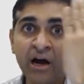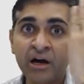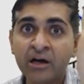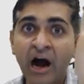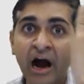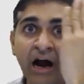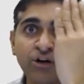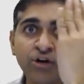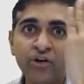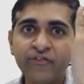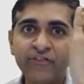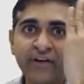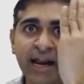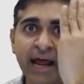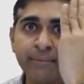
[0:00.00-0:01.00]
a card
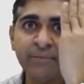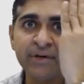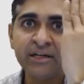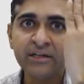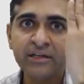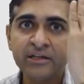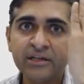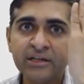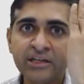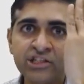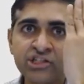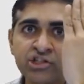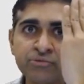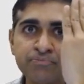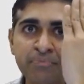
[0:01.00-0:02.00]
of rabbit
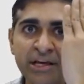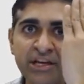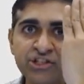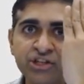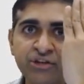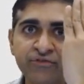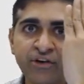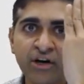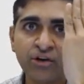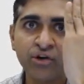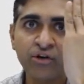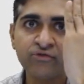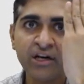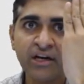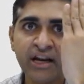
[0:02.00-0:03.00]
is placed in front
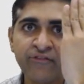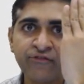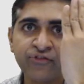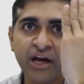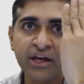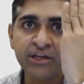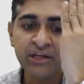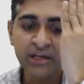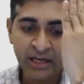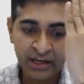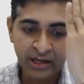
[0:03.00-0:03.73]
of the left eye,